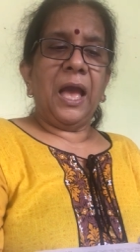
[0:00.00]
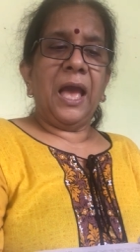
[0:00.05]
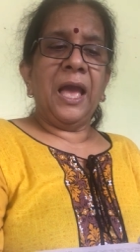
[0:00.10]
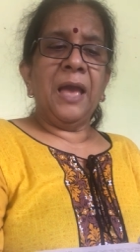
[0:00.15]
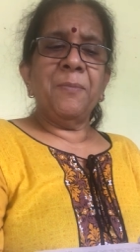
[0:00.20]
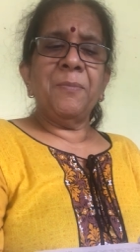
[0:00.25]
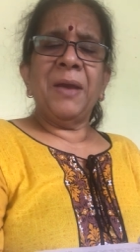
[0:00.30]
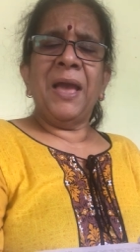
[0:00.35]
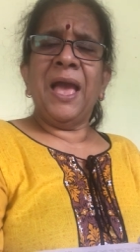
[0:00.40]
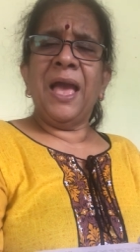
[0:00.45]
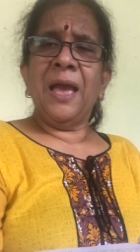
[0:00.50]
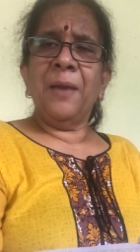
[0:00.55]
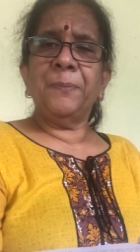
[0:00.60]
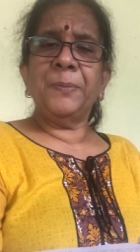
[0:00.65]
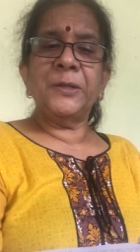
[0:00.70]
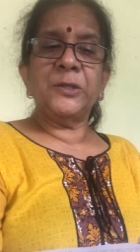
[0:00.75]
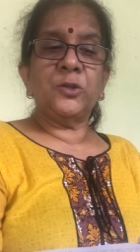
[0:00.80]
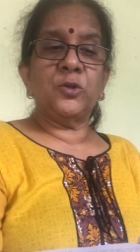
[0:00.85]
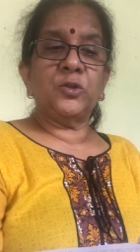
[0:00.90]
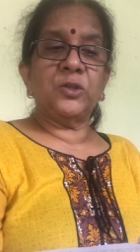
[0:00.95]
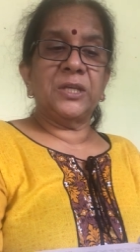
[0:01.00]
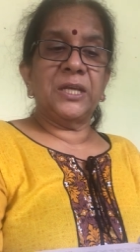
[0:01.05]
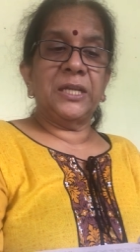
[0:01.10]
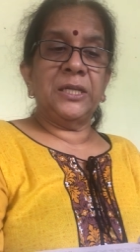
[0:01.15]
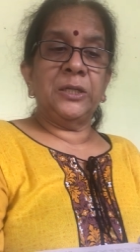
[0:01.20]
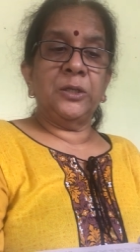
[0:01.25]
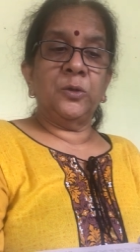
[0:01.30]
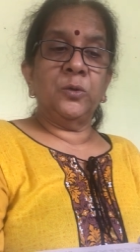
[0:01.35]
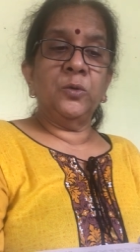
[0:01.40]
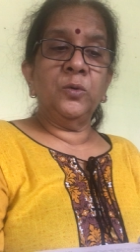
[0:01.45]
I'm happy to tell
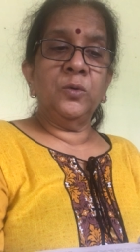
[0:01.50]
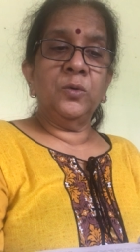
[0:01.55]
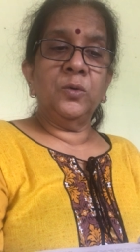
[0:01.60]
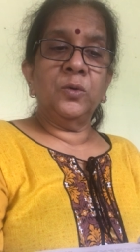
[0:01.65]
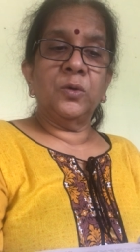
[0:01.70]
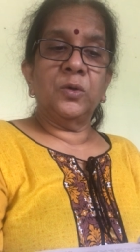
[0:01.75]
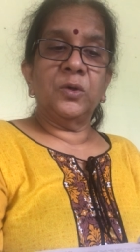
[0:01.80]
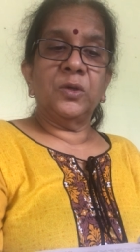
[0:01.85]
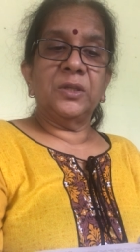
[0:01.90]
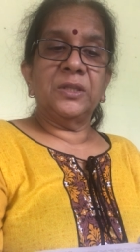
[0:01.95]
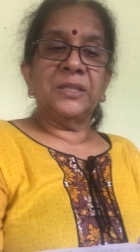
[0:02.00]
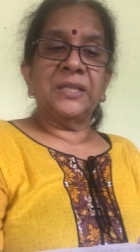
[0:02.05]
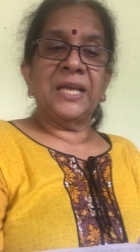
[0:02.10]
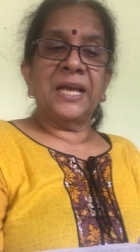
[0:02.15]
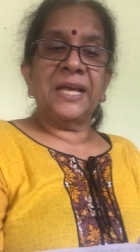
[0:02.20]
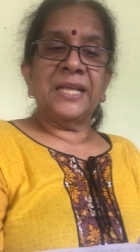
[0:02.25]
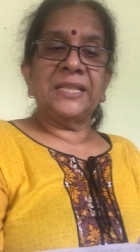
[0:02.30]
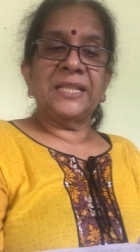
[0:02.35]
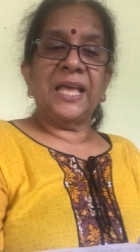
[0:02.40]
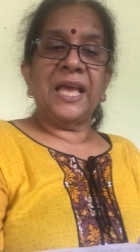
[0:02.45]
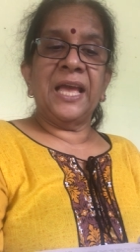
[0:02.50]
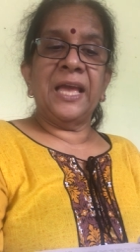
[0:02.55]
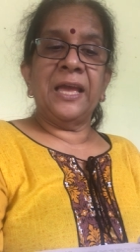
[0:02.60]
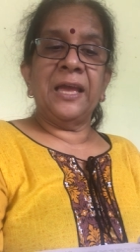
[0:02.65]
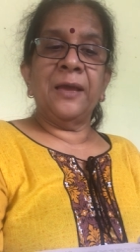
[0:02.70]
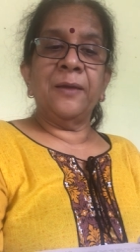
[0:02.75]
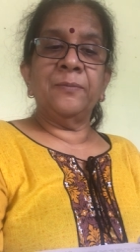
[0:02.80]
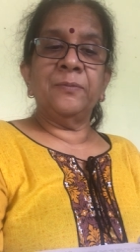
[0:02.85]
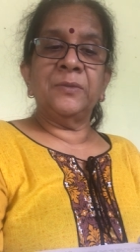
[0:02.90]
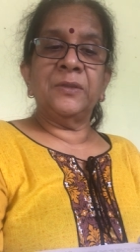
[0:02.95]
you that I
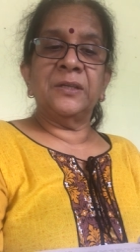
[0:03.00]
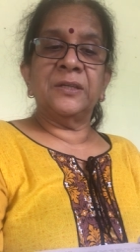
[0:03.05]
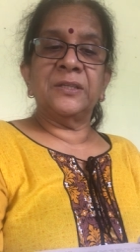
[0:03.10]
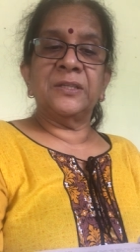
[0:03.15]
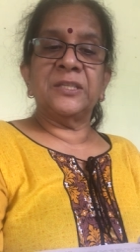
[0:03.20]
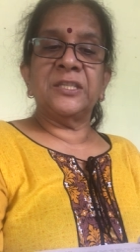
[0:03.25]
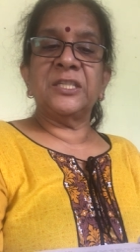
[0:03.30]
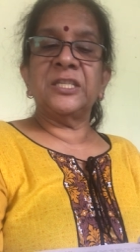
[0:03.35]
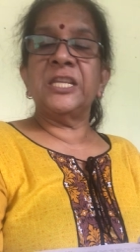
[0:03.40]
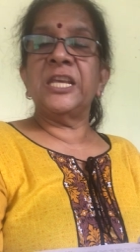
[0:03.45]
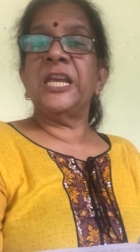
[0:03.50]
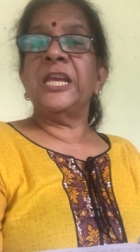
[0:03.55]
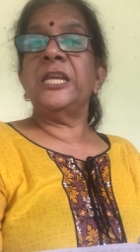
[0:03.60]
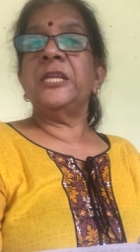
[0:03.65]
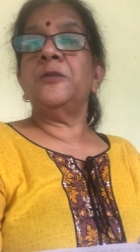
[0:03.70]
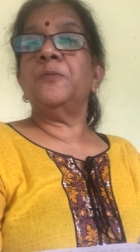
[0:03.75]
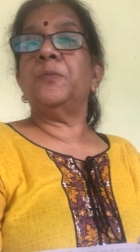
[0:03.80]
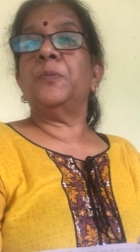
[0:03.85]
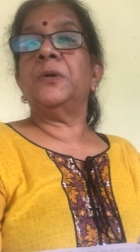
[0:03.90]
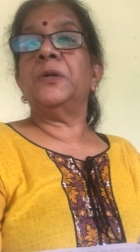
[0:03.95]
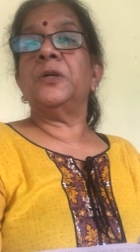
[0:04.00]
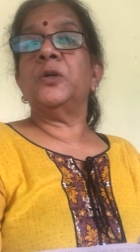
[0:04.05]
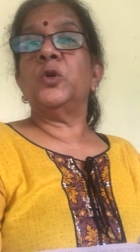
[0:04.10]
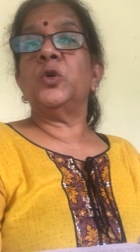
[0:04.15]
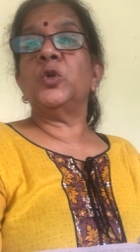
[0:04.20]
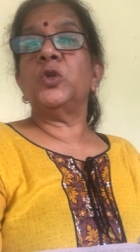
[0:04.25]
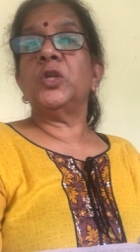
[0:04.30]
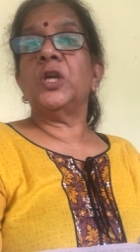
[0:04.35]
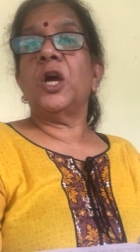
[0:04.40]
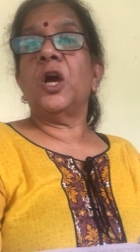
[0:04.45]
am the state
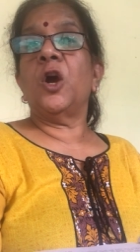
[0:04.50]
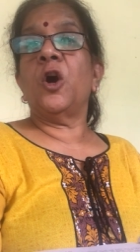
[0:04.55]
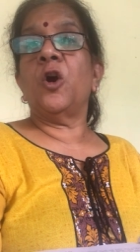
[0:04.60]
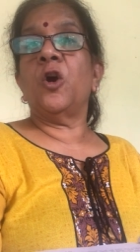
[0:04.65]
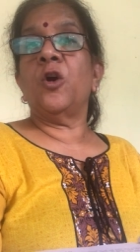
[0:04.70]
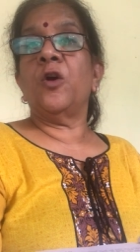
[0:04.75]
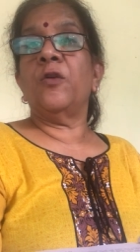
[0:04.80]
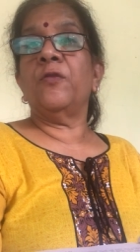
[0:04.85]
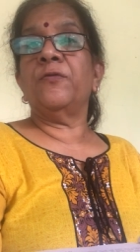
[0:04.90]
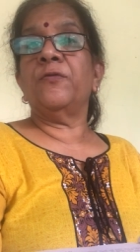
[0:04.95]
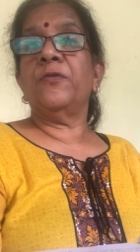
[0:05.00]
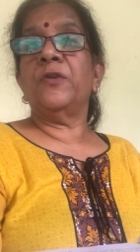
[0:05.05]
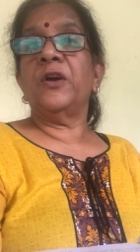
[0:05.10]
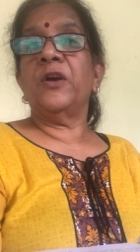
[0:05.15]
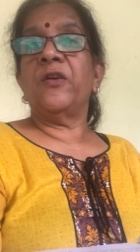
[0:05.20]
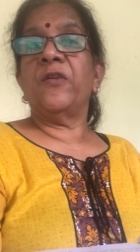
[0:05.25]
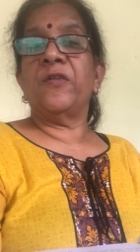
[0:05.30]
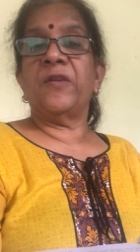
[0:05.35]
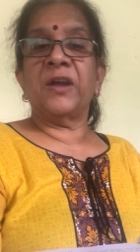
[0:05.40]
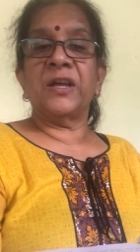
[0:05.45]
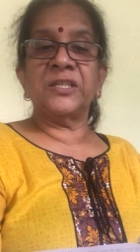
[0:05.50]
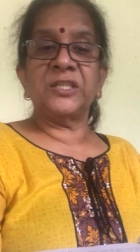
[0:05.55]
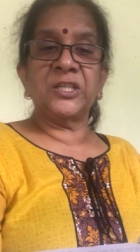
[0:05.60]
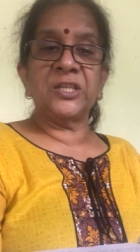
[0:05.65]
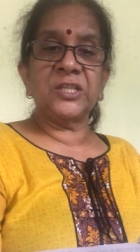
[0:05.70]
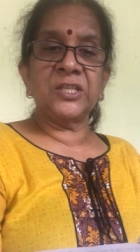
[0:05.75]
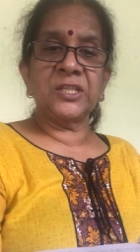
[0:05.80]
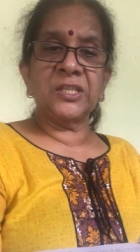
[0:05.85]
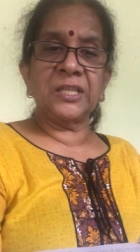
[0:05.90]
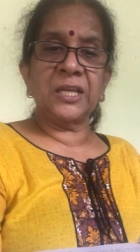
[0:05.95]
bird of
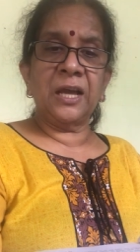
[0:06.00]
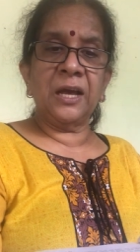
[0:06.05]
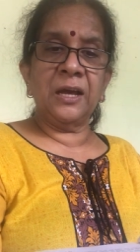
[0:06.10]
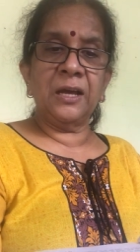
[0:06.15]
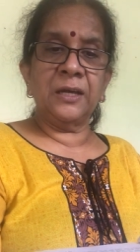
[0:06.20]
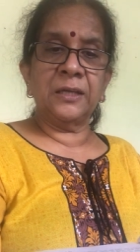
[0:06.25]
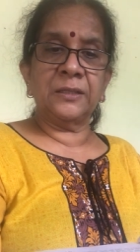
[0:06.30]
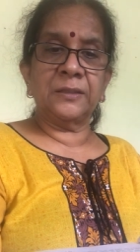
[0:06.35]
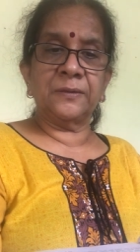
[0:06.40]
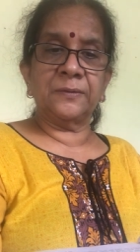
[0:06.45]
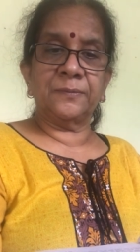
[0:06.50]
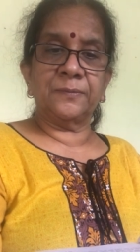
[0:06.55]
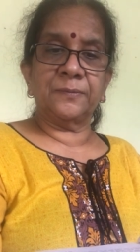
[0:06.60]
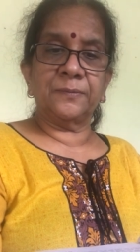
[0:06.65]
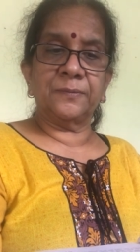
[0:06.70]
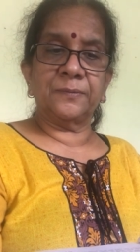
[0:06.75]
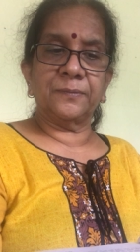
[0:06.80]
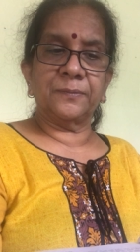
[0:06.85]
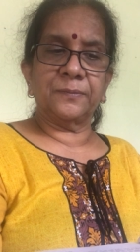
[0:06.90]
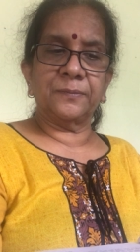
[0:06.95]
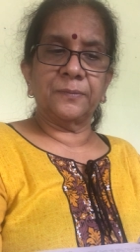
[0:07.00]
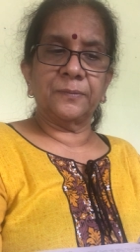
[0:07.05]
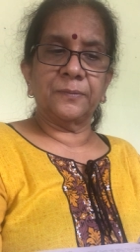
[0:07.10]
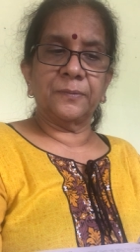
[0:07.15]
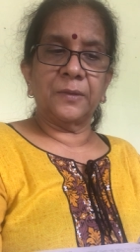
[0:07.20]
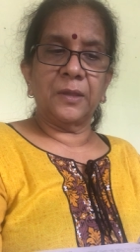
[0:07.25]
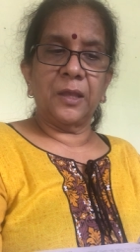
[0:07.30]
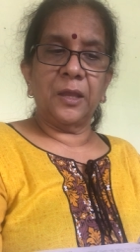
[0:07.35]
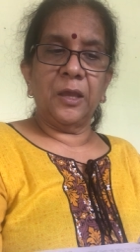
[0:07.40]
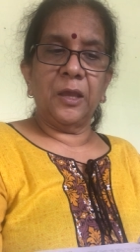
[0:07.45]
Rajasthan.
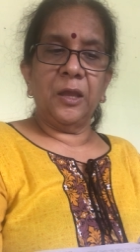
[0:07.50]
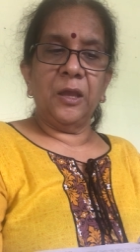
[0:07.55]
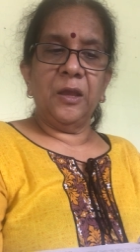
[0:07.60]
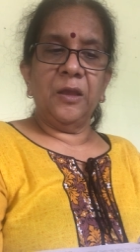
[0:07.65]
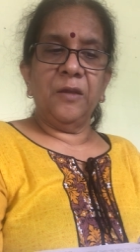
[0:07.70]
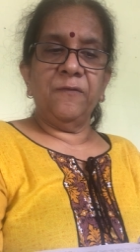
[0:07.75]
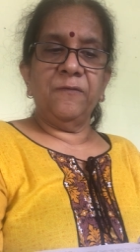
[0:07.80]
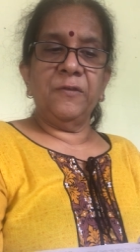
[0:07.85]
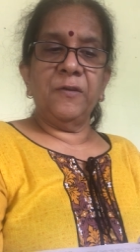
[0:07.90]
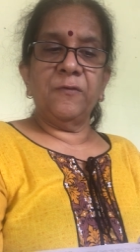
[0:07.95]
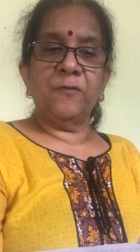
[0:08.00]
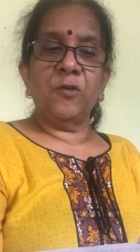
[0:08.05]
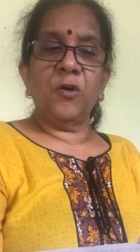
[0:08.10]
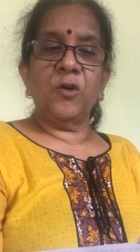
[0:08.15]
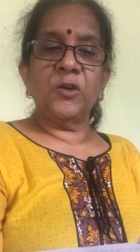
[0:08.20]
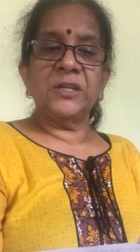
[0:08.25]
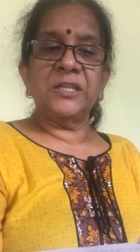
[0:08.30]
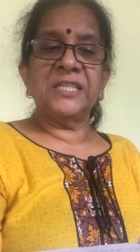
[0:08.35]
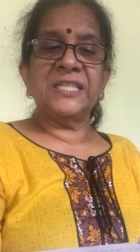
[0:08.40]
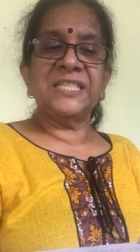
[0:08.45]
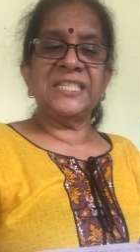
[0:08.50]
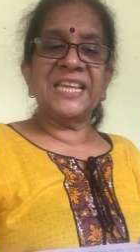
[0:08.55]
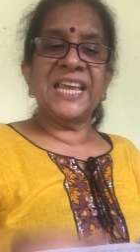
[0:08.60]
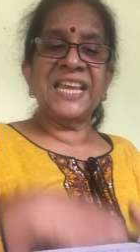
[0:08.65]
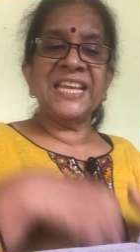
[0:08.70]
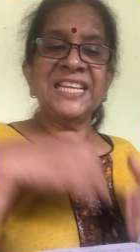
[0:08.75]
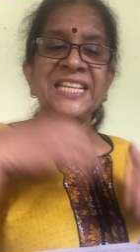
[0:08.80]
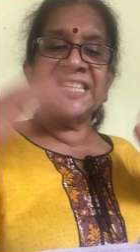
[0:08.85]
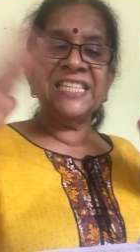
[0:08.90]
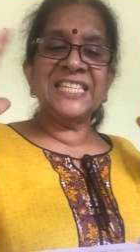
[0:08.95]
We have got
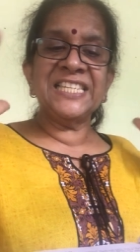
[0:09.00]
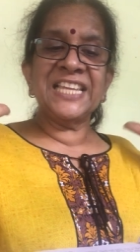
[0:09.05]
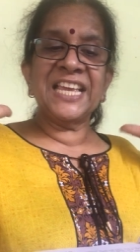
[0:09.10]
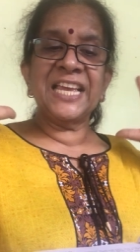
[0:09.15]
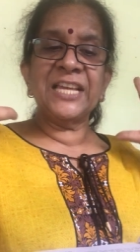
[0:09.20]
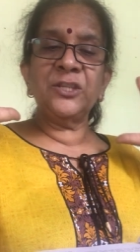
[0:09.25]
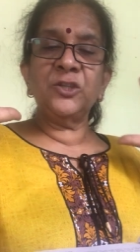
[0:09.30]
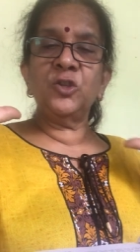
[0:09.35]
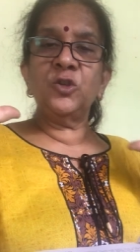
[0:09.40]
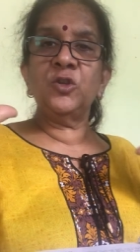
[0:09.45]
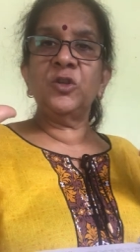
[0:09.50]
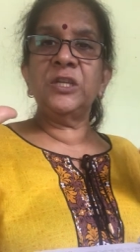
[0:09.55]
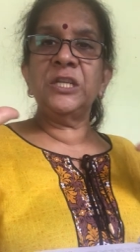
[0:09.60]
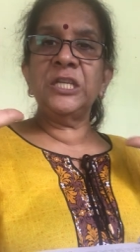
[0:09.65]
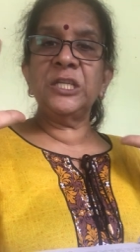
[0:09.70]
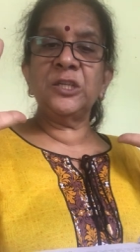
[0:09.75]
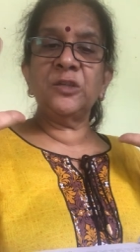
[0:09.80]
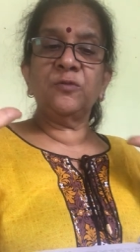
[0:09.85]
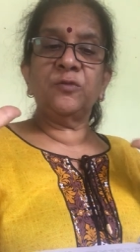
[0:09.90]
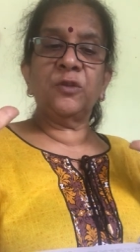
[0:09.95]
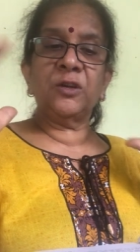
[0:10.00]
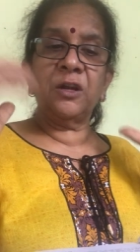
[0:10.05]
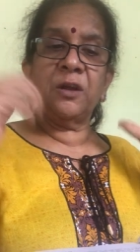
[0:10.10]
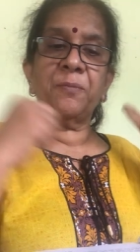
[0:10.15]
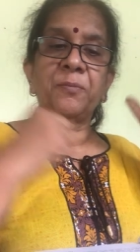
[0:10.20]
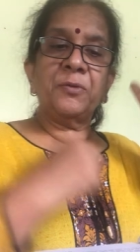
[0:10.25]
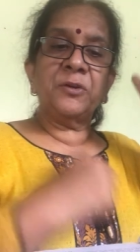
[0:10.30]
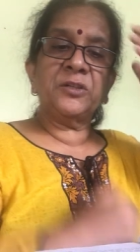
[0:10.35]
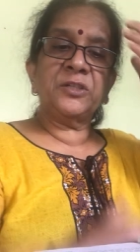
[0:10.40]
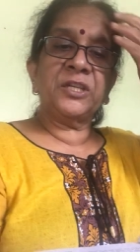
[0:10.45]
10 sanctuaries for our
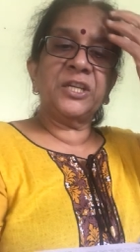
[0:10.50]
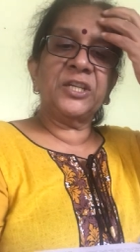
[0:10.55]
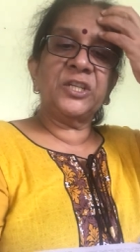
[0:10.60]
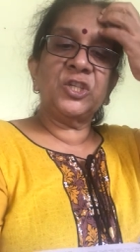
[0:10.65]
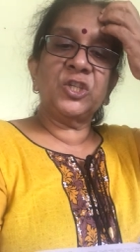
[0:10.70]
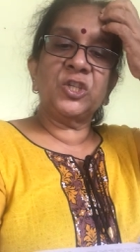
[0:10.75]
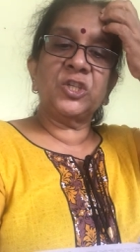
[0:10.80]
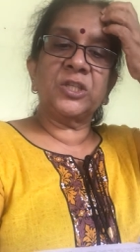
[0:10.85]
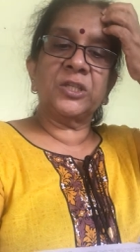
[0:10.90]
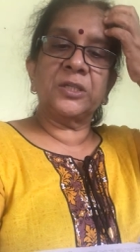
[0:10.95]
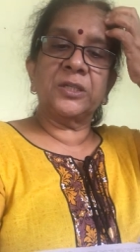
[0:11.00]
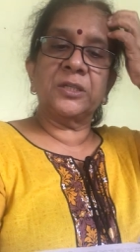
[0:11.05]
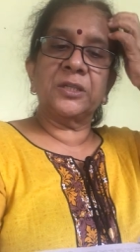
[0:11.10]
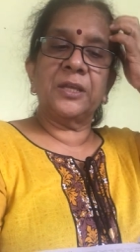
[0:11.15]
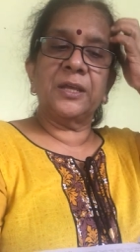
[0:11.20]
protection,